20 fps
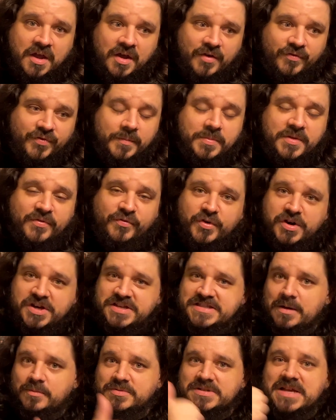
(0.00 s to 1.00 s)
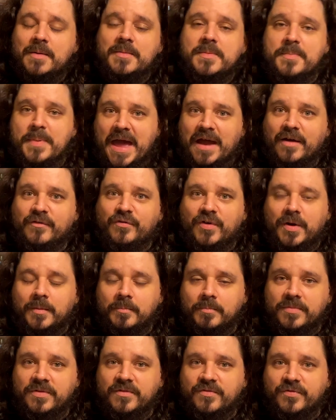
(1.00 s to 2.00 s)
from the footage that was coming back
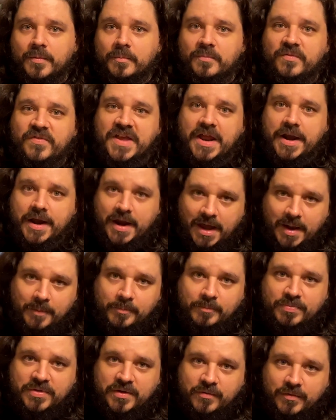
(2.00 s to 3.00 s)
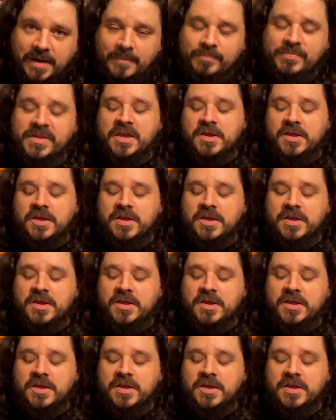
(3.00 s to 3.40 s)
from Vietnam. Right?